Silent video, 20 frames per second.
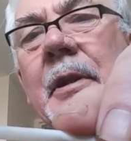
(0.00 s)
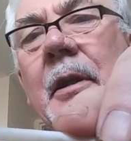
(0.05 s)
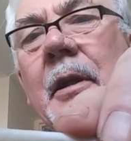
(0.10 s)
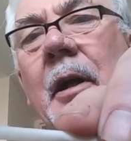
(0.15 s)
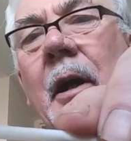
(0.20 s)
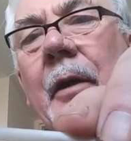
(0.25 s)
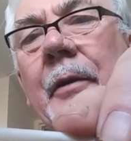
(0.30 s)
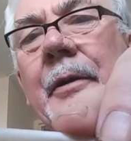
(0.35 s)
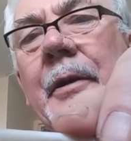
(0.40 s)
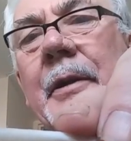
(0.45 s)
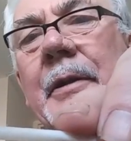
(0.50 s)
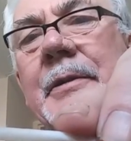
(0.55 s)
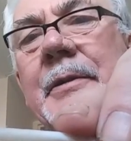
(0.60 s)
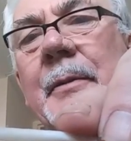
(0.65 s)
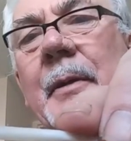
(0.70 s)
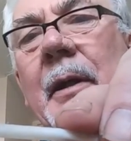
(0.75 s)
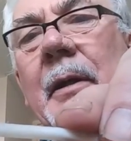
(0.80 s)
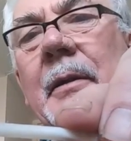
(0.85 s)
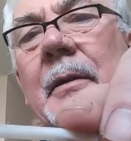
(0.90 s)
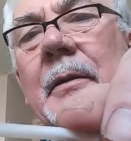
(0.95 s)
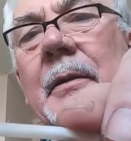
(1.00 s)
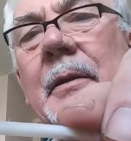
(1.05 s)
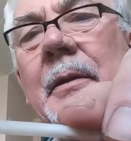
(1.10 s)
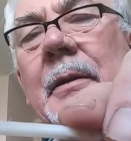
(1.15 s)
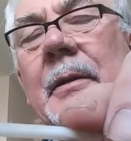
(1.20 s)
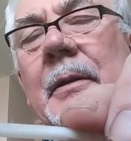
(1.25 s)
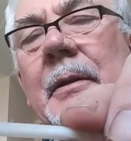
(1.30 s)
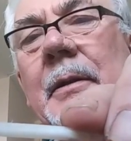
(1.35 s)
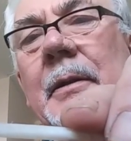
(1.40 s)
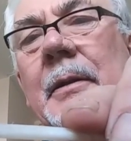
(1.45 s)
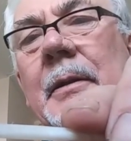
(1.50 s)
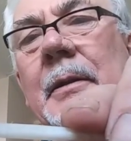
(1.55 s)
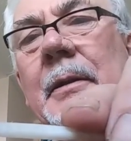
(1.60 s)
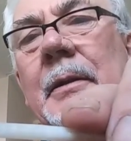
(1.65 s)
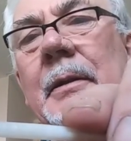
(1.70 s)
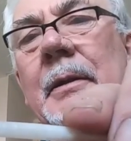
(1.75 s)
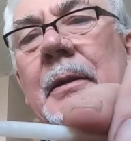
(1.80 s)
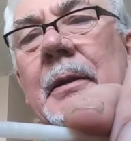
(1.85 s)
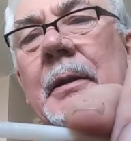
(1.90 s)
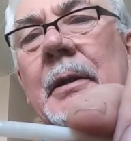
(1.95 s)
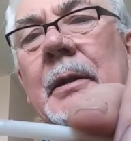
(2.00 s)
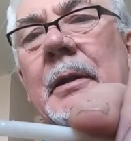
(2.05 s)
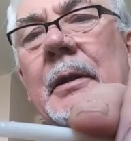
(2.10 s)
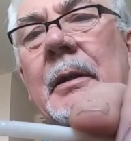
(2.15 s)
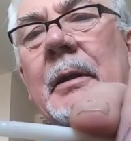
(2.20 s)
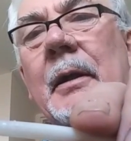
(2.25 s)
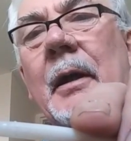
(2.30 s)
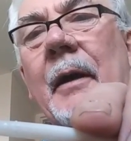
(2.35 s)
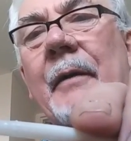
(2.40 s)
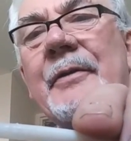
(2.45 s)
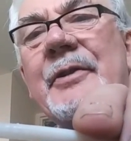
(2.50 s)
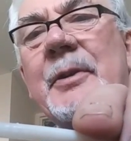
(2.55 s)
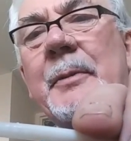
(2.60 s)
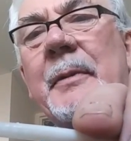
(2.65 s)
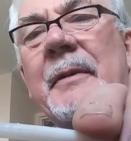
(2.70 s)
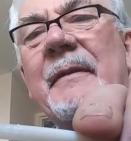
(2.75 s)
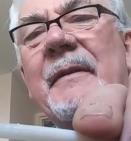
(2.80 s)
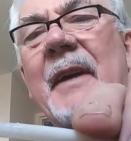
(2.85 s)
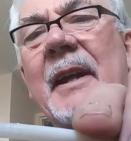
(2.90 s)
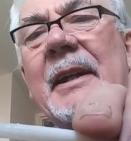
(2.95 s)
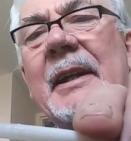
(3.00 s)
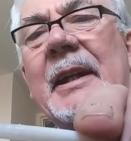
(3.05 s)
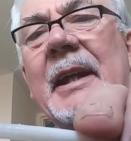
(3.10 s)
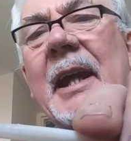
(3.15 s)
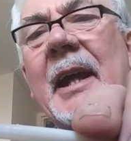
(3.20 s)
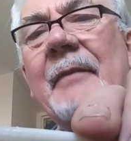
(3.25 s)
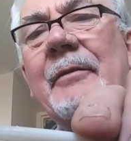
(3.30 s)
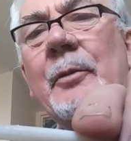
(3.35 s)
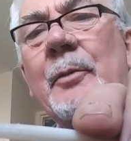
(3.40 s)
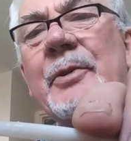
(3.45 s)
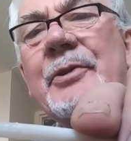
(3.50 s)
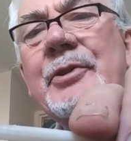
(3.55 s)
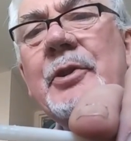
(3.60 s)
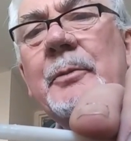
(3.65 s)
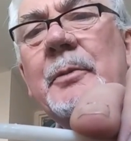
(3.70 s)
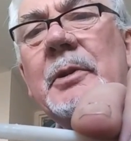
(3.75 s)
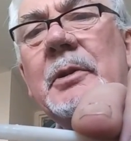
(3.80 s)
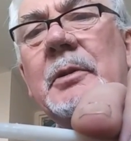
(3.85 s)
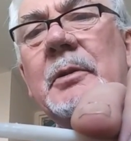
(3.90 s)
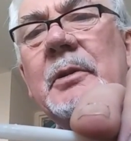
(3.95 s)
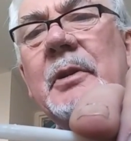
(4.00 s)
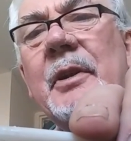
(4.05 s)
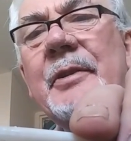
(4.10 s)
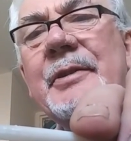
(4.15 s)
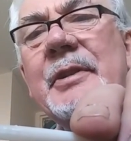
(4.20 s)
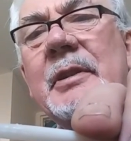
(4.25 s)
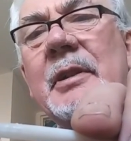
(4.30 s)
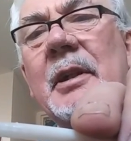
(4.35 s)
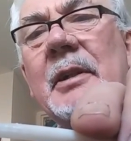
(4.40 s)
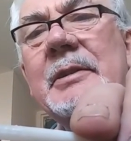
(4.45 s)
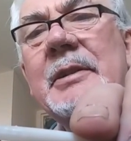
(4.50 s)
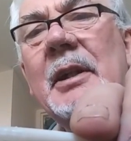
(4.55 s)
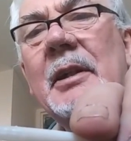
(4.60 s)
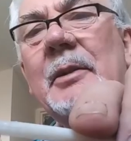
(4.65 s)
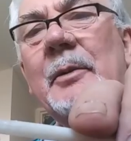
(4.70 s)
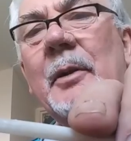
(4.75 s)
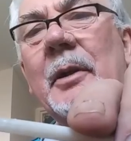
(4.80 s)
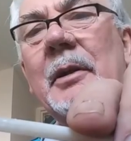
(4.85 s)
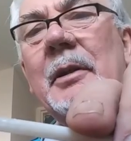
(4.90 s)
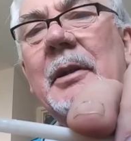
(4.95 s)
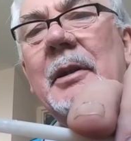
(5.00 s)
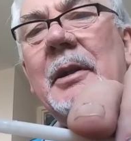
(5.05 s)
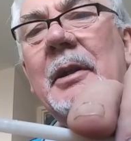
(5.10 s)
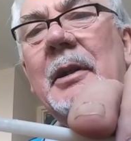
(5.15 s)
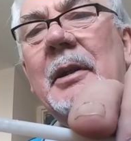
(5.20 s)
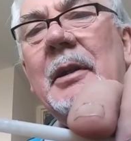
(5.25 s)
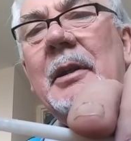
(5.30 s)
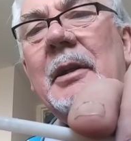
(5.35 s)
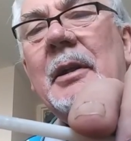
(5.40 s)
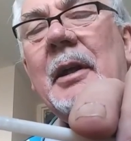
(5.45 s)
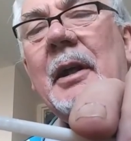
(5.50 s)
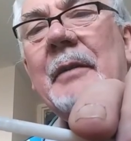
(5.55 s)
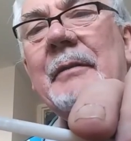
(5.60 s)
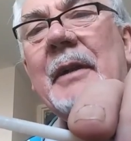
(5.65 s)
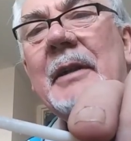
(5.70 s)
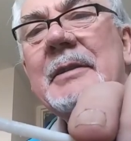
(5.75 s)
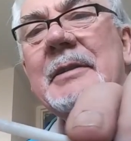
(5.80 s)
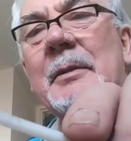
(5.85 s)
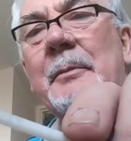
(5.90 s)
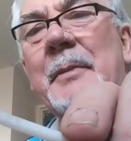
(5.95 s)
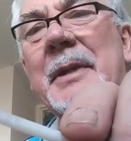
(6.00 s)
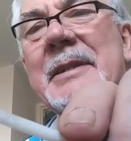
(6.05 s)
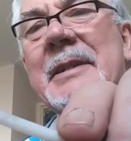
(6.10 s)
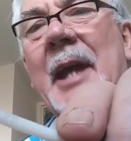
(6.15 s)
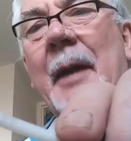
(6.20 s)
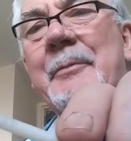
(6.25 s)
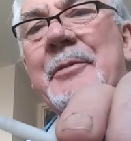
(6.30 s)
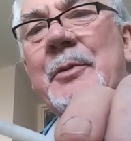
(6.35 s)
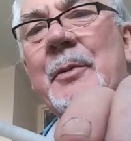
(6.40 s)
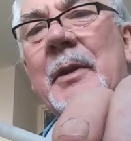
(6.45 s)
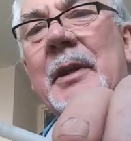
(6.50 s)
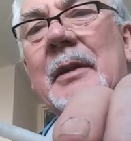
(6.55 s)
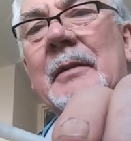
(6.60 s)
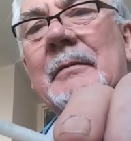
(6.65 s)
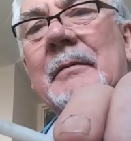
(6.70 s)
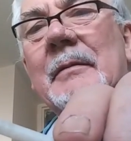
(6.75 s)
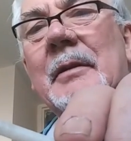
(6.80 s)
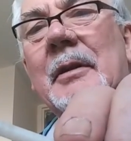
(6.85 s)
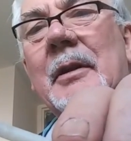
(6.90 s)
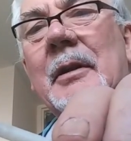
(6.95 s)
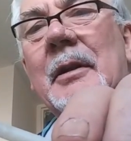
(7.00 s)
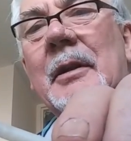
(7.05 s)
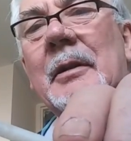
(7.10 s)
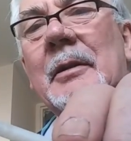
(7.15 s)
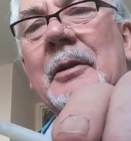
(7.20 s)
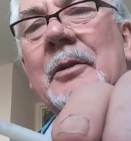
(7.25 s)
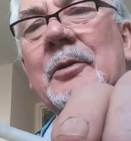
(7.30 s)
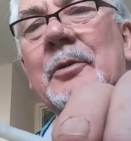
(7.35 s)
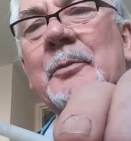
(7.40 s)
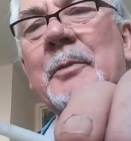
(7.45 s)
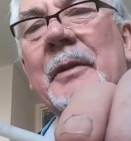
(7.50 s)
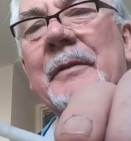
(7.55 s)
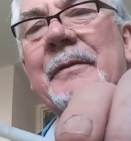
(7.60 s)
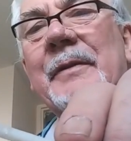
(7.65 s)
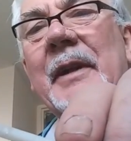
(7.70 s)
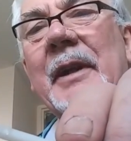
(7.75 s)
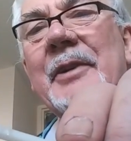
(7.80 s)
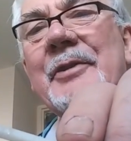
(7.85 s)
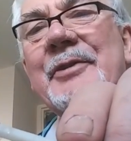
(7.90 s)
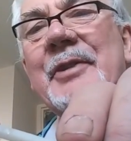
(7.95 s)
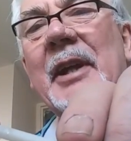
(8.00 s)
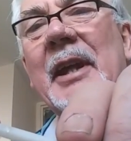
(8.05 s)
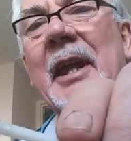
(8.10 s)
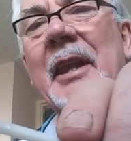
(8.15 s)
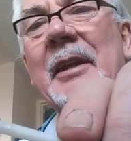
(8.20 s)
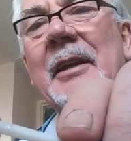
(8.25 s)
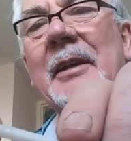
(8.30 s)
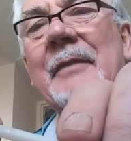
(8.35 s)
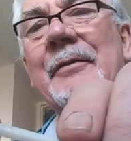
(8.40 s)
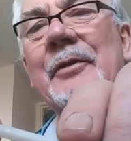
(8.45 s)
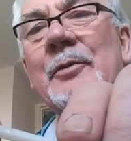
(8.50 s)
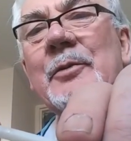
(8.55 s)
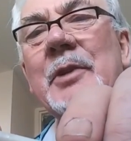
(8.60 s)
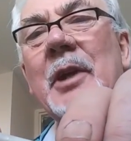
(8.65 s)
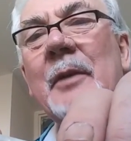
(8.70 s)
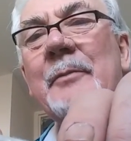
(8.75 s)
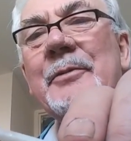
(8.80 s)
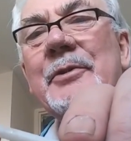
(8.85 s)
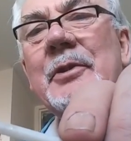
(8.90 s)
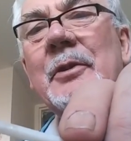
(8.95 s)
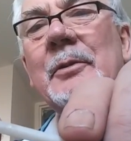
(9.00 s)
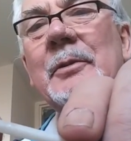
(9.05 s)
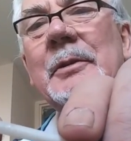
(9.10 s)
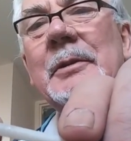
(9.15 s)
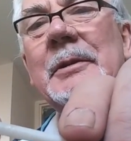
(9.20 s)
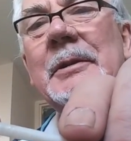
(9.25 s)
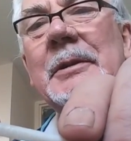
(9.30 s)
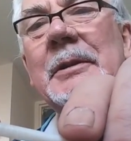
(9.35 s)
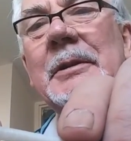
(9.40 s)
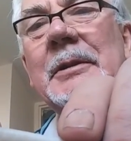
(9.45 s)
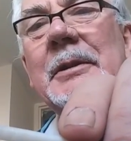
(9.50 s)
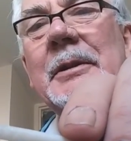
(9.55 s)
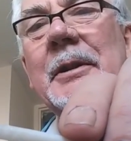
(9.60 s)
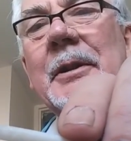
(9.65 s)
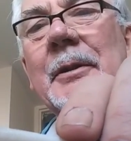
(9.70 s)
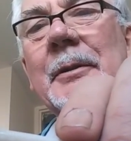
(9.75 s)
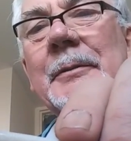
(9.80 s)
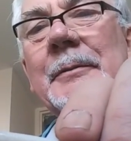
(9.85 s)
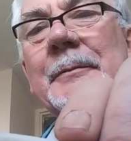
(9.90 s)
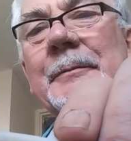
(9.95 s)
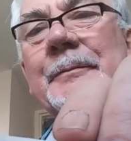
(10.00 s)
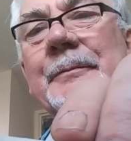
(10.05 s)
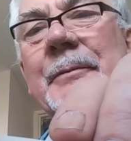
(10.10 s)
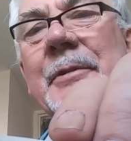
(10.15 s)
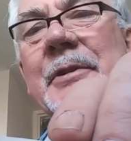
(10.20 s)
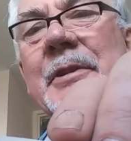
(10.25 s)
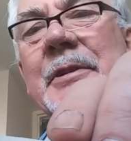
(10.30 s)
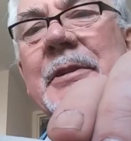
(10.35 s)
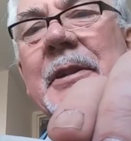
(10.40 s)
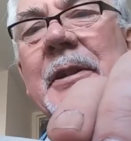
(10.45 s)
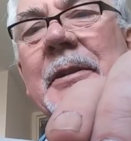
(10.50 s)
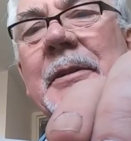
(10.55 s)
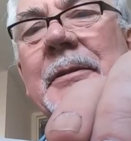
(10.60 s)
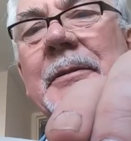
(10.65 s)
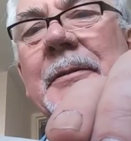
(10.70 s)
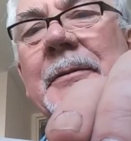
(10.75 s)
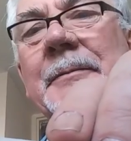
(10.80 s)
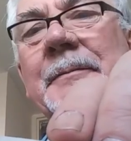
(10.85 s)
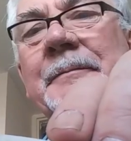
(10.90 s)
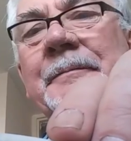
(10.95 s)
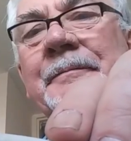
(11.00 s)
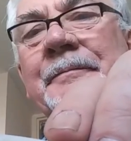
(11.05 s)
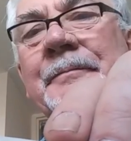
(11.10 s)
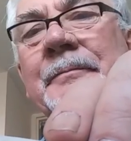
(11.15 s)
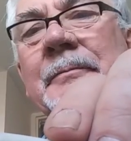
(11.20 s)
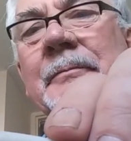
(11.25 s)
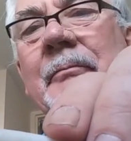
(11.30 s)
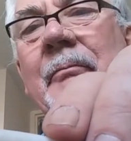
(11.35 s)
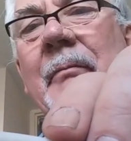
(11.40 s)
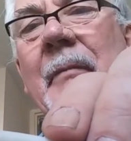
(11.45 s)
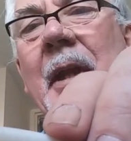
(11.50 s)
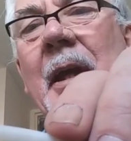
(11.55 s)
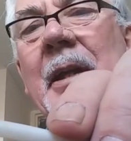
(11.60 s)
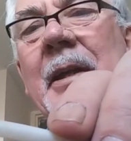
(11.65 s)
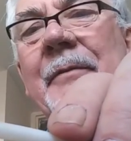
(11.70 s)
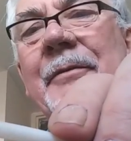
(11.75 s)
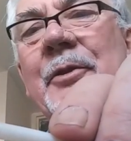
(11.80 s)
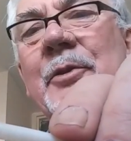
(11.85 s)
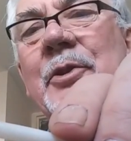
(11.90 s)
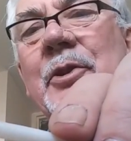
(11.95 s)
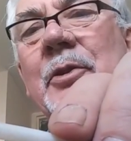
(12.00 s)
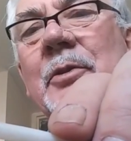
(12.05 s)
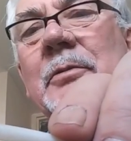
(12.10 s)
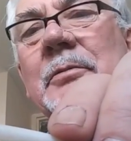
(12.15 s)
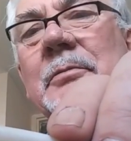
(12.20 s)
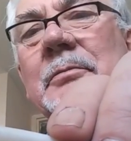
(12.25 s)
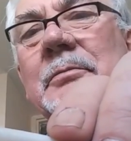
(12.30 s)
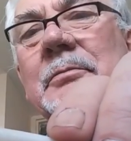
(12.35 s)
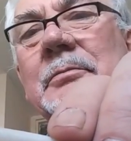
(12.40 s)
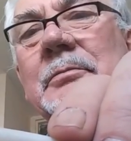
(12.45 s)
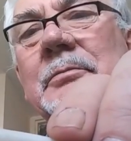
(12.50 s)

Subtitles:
cotton as well. Obviously, be very careful with super glue, because I tell you what, I've had some mishaps with it and glued my fingers together a few times. So, you know, as I say, and if you do